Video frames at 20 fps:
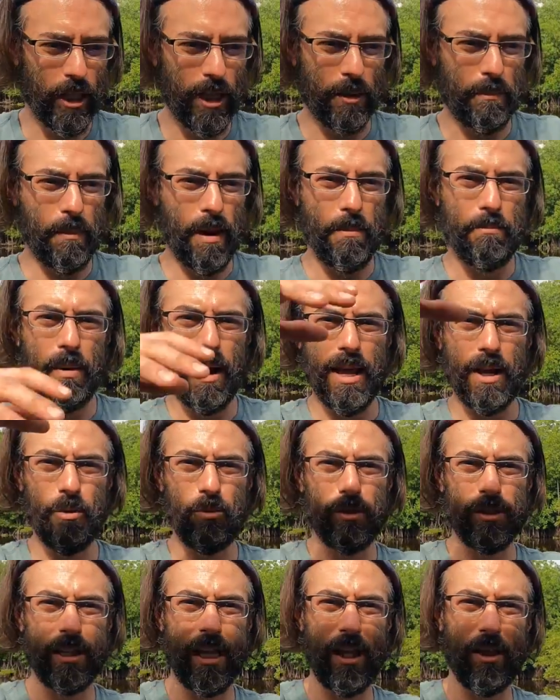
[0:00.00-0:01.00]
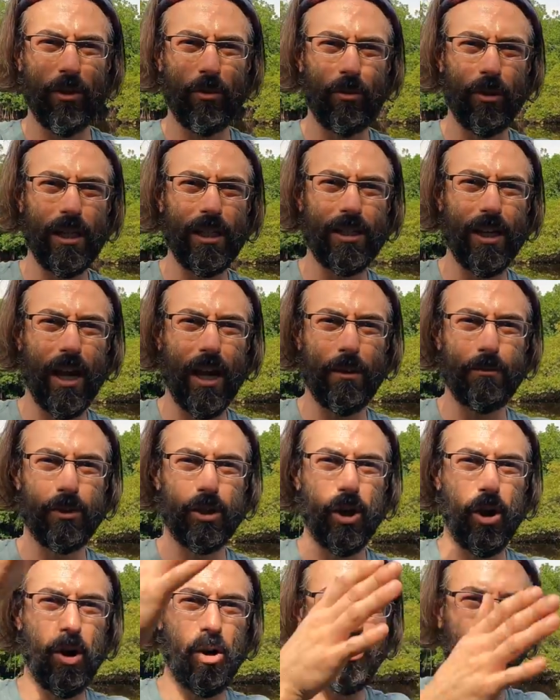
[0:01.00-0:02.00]
like my bike was like 3
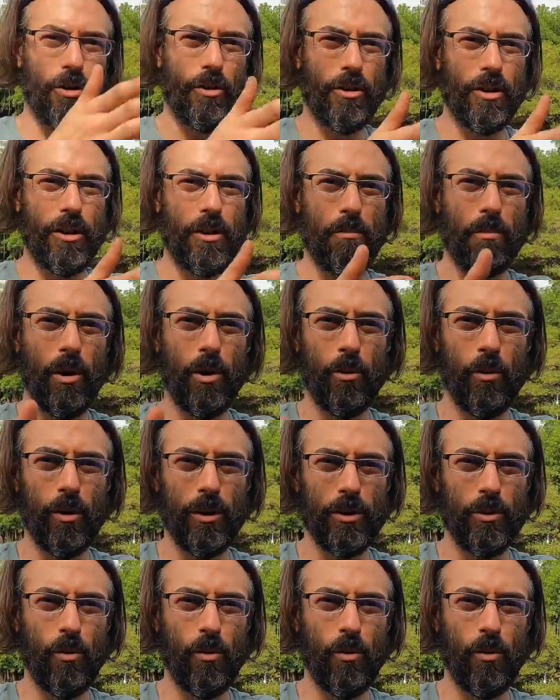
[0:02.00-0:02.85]
times taller than the boat was